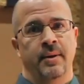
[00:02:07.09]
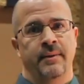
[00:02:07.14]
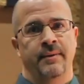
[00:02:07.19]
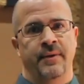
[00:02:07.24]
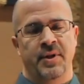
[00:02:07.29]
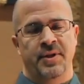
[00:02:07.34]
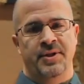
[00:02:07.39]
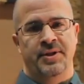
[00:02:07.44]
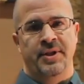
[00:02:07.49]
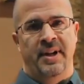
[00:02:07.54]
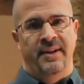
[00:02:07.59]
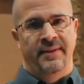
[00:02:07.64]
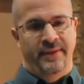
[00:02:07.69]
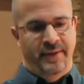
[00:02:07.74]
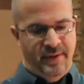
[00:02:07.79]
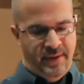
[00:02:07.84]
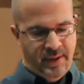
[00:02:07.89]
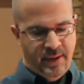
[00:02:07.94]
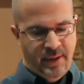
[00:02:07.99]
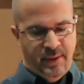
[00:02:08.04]
First off,
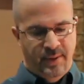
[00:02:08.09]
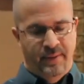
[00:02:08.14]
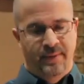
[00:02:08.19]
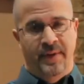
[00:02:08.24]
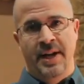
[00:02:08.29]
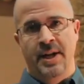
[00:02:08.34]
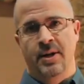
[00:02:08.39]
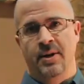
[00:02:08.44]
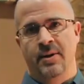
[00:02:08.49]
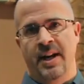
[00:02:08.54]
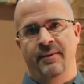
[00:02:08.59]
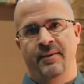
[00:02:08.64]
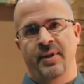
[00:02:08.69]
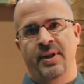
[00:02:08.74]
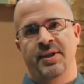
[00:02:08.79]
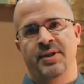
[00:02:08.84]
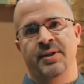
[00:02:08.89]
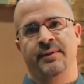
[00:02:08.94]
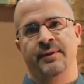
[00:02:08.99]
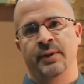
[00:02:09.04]
Vycor enV
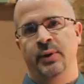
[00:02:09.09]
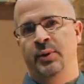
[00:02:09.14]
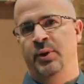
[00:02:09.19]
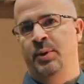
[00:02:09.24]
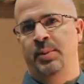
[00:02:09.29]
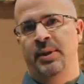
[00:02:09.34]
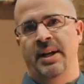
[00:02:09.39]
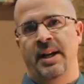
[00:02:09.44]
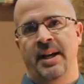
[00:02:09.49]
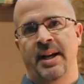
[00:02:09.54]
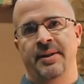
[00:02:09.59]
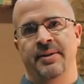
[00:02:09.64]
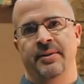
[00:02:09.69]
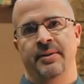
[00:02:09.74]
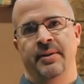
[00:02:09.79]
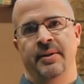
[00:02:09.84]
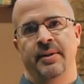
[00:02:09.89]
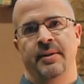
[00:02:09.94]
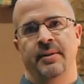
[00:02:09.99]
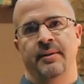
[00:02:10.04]
is a fluid-applied,
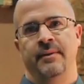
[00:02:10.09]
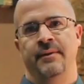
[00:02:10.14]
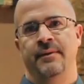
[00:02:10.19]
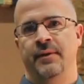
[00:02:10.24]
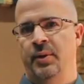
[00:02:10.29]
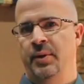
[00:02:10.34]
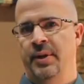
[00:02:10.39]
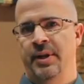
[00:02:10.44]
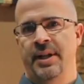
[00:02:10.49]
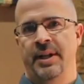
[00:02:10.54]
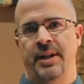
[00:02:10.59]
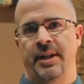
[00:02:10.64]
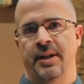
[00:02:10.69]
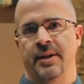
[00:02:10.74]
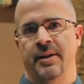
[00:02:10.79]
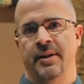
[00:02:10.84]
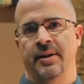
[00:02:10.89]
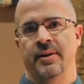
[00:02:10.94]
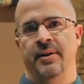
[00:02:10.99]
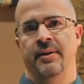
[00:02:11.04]
fully
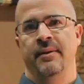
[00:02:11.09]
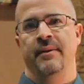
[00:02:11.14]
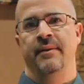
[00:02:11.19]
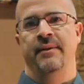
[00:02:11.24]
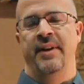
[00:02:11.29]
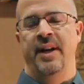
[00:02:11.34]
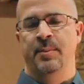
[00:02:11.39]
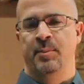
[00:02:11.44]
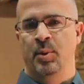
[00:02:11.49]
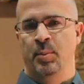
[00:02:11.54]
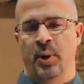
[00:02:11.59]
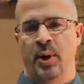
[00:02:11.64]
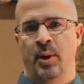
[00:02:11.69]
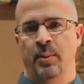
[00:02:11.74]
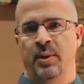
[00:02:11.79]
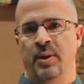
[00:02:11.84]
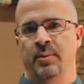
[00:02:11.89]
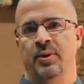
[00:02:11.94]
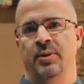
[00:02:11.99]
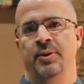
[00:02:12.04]
adhered,
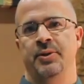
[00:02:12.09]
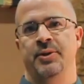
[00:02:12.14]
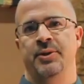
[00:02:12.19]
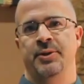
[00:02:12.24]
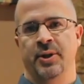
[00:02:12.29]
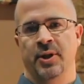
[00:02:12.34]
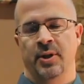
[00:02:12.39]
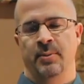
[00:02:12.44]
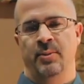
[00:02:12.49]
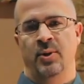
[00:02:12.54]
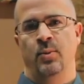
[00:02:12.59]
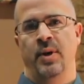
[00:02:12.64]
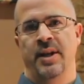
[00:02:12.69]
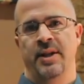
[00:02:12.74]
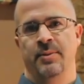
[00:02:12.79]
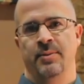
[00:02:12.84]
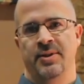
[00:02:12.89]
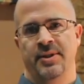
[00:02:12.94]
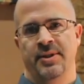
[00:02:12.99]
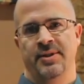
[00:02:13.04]
vapor-permeable, durable
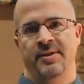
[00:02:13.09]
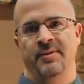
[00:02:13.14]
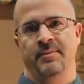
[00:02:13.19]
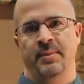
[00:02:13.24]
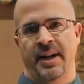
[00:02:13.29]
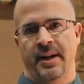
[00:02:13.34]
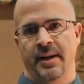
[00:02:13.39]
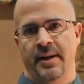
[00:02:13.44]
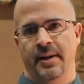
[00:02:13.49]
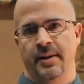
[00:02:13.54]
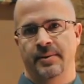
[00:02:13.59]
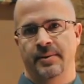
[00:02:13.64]
weather-resistant barrier.